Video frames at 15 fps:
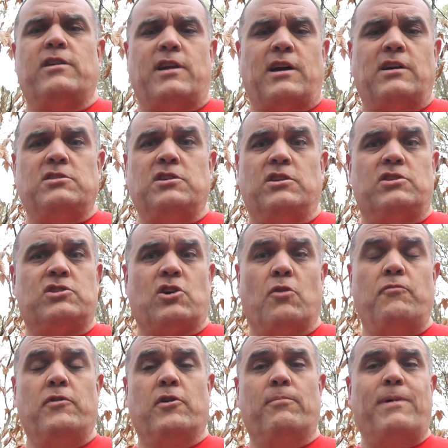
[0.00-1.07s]
And like I said,
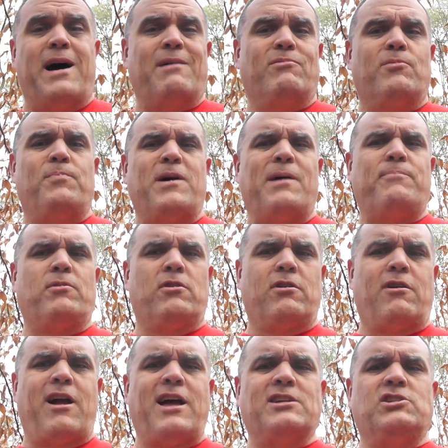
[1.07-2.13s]
Scofield Bible
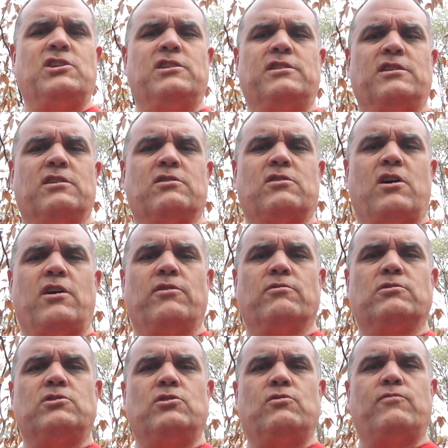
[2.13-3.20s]
popularized it, and there are
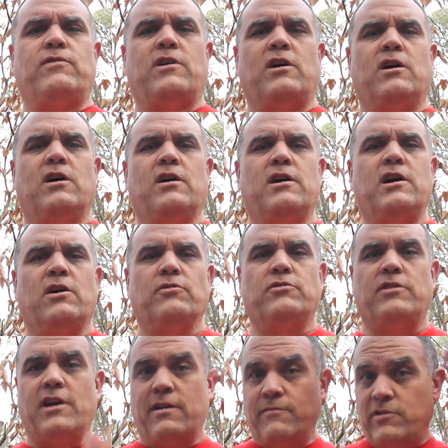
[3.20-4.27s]
others who've held
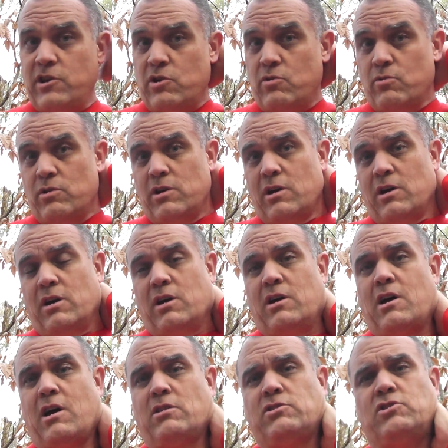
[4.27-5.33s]
to that view
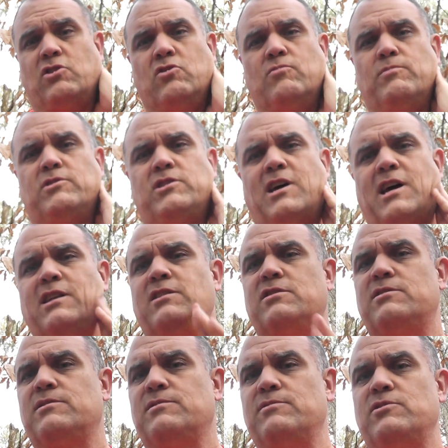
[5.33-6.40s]
also,
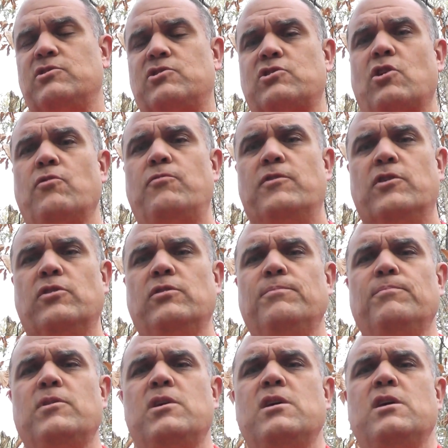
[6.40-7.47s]
besides just Scofield.
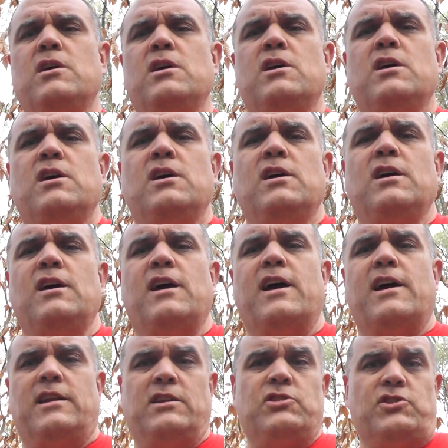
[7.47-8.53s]

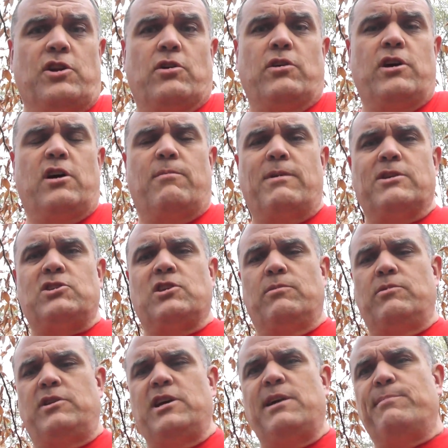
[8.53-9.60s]
And it's still held by some
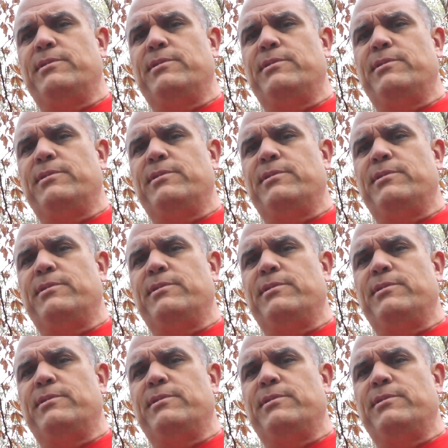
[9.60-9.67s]
today.